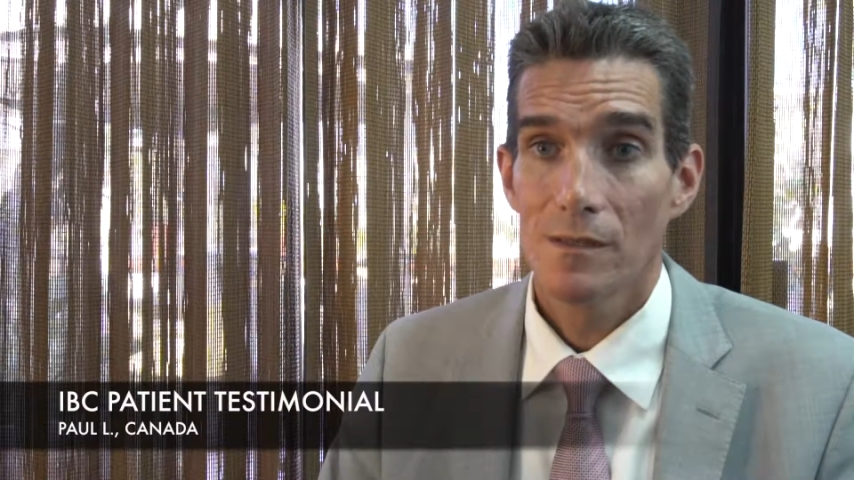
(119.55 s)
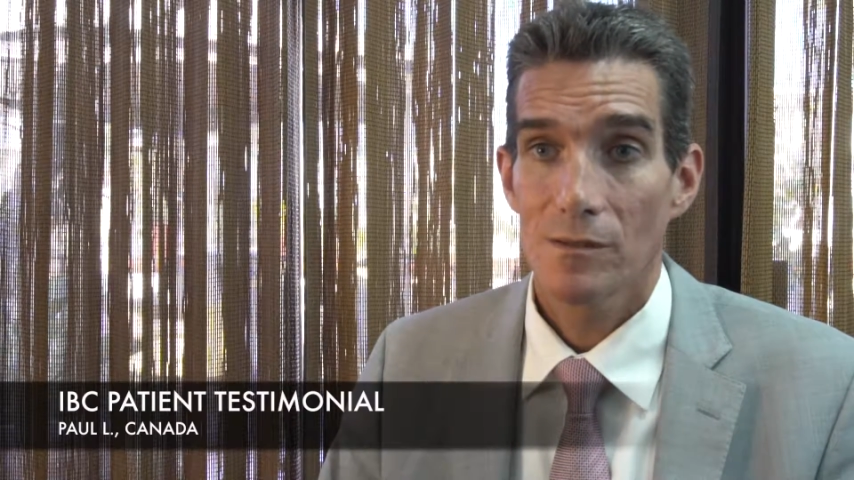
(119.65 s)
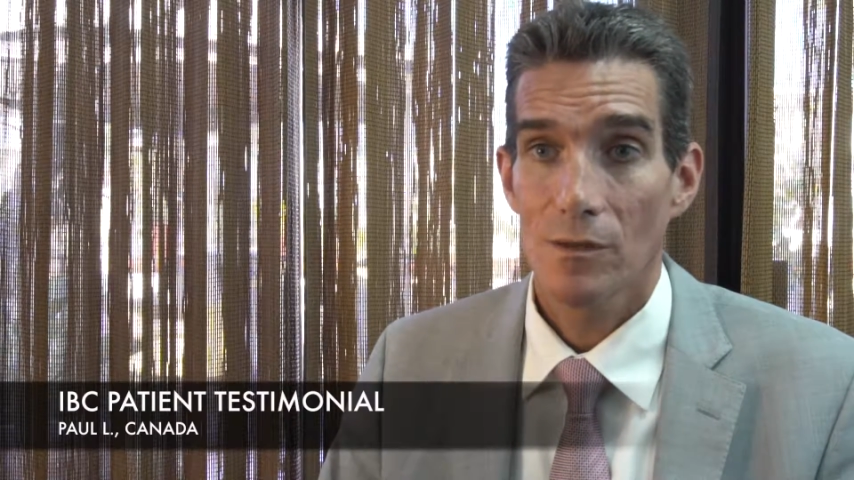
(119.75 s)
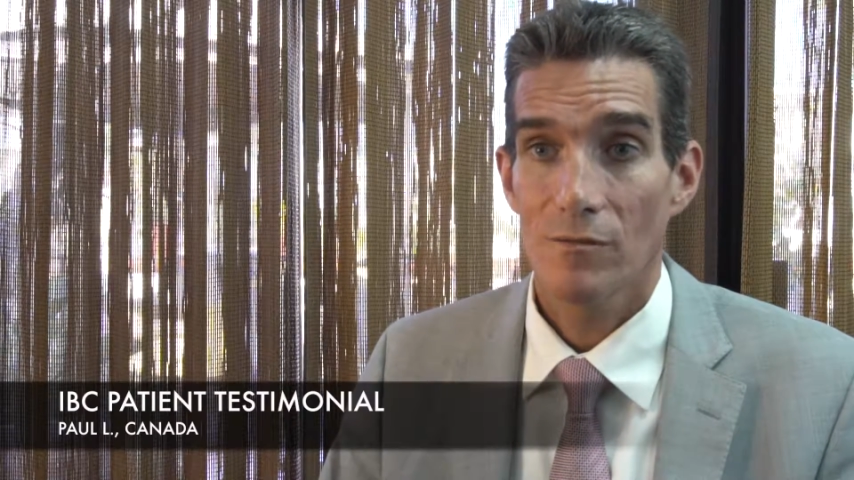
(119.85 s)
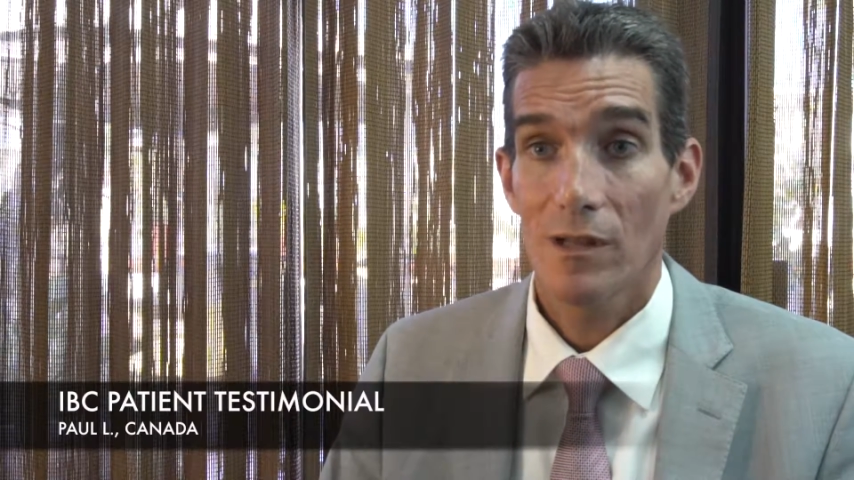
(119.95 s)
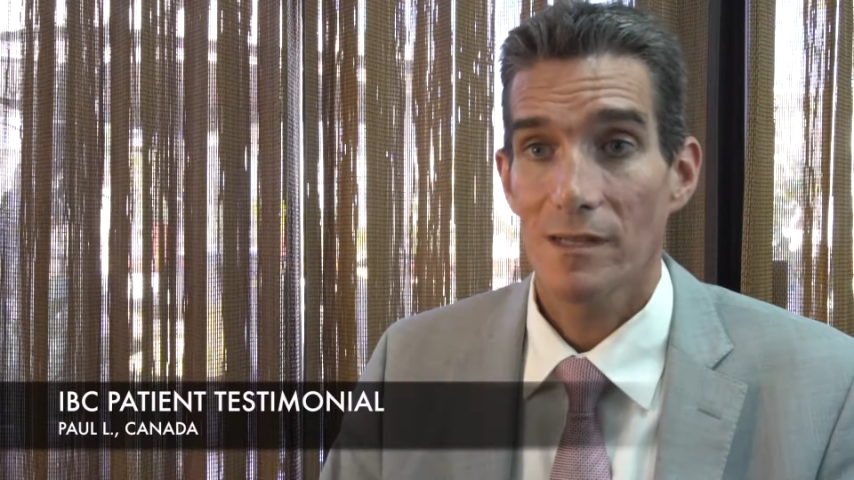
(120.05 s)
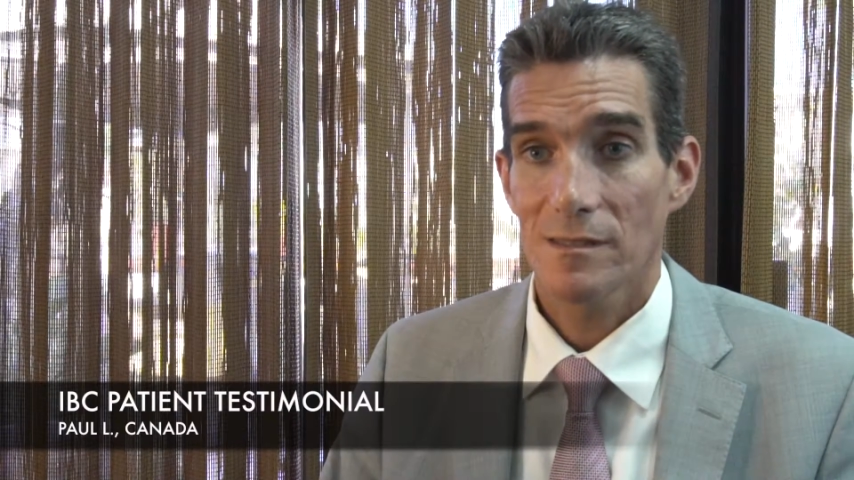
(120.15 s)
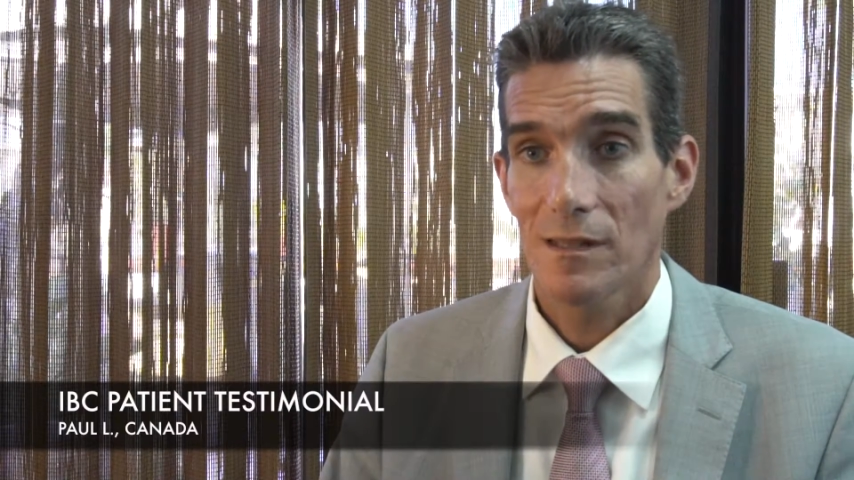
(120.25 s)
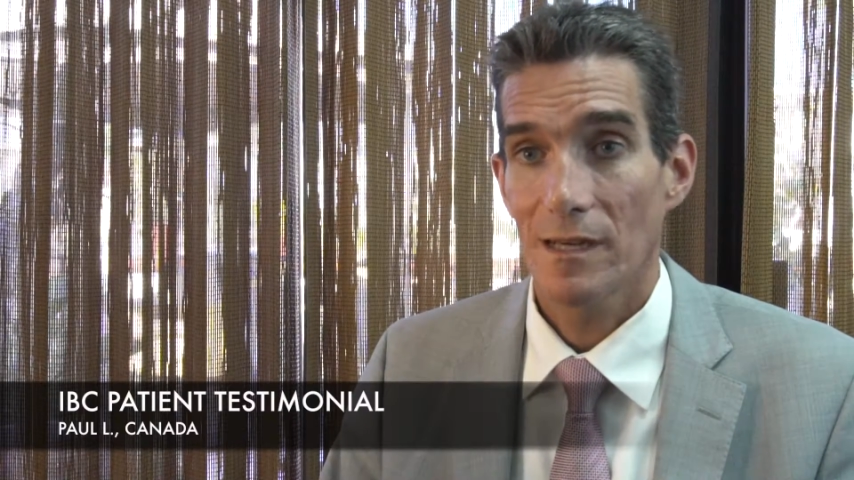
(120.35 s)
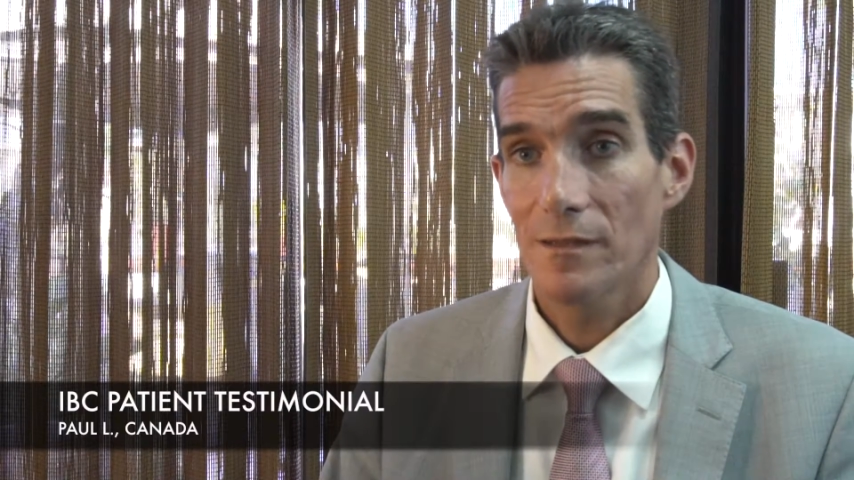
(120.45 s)
So I've
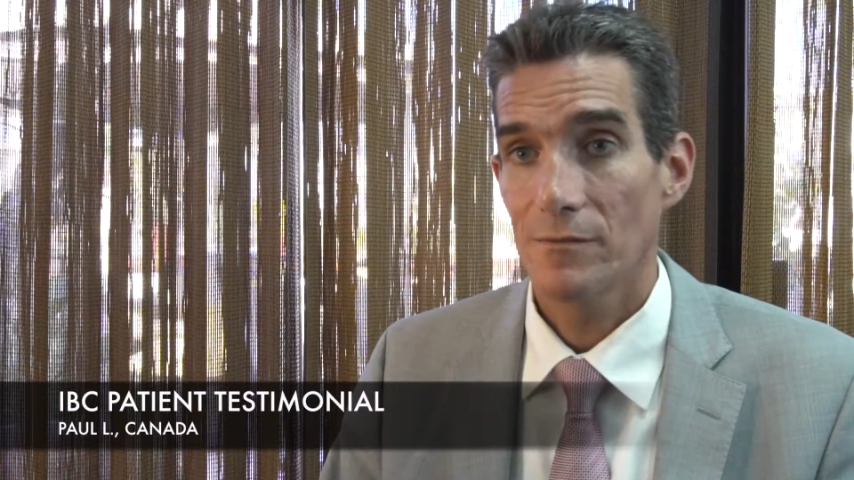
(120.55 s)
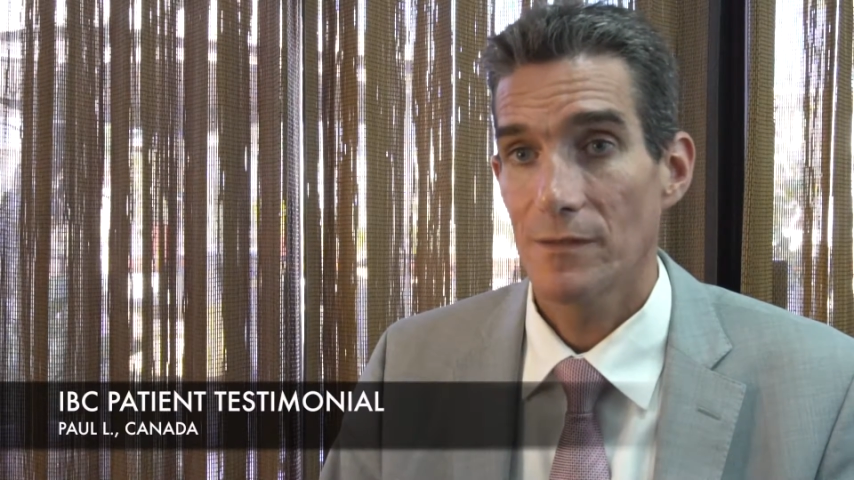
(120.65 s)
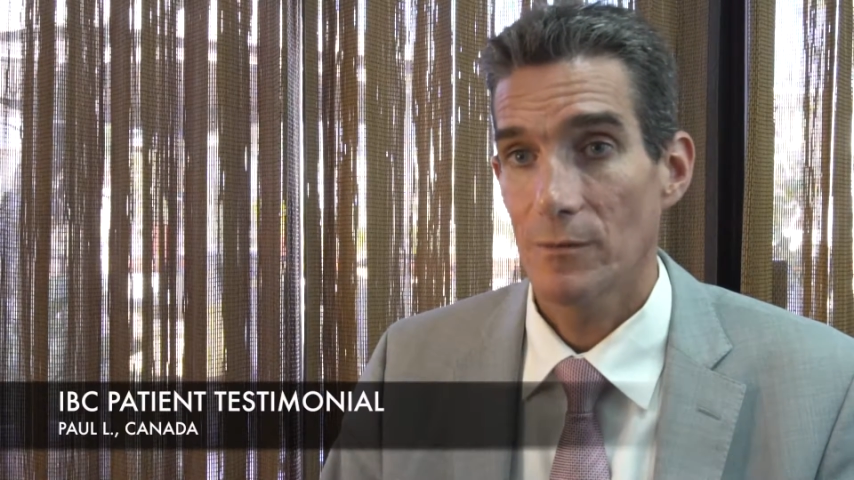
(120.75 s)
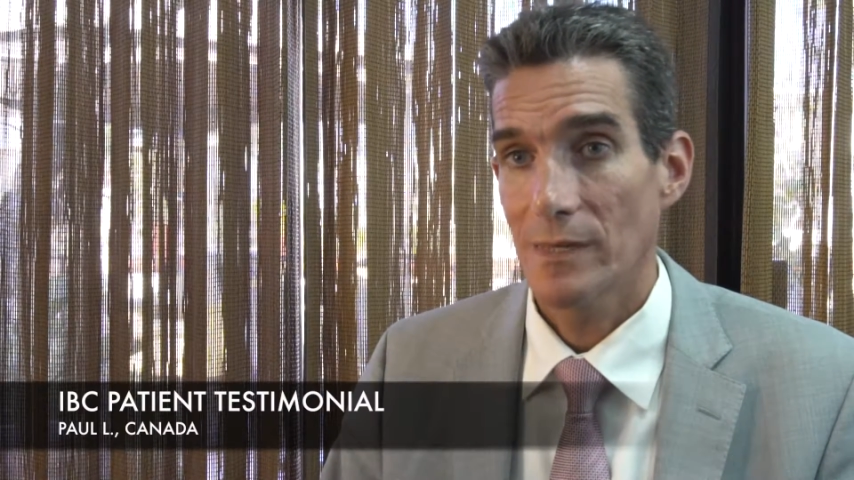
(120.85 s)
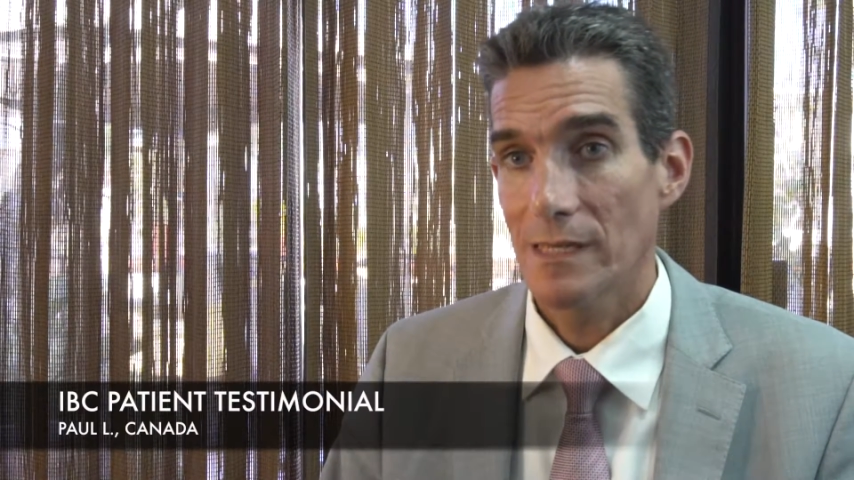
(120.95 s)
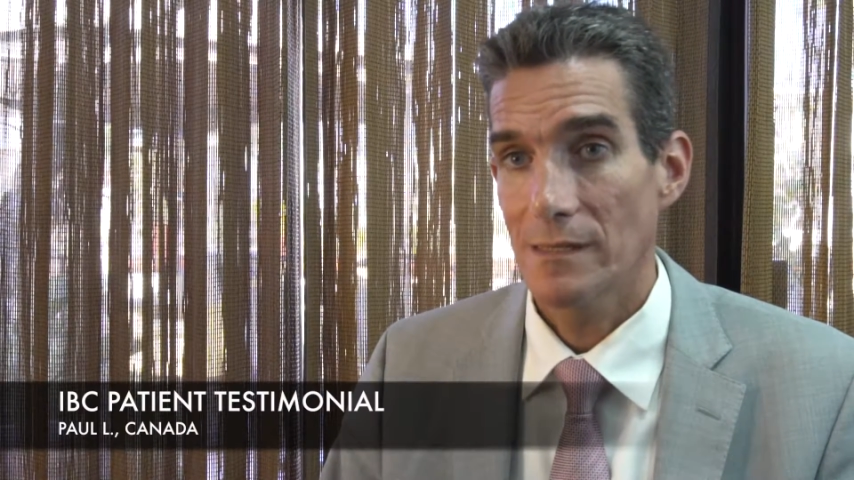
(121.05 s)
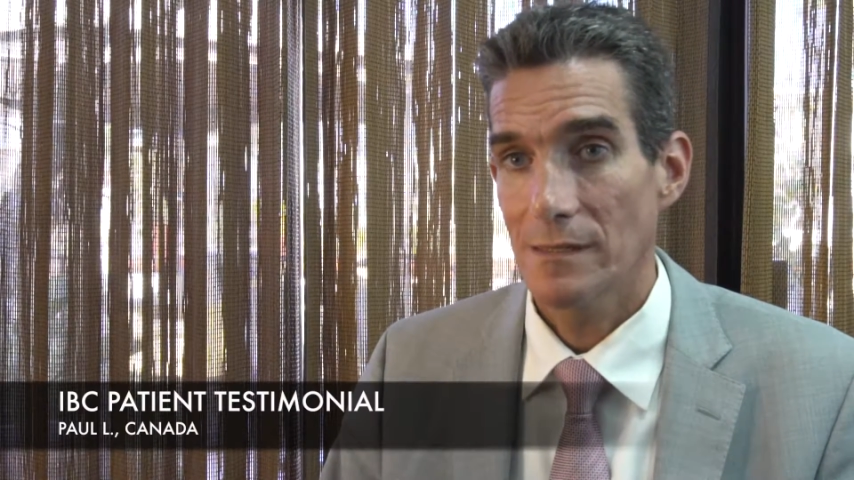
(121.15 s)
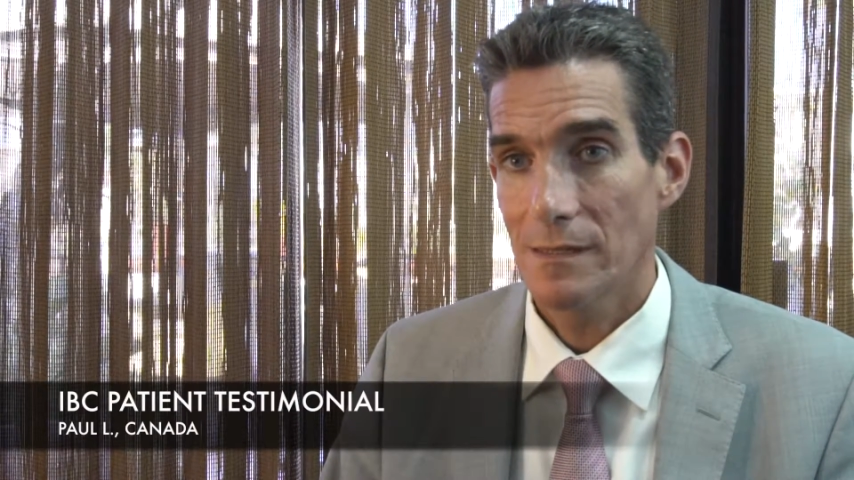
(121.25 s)
lost a lot of weight,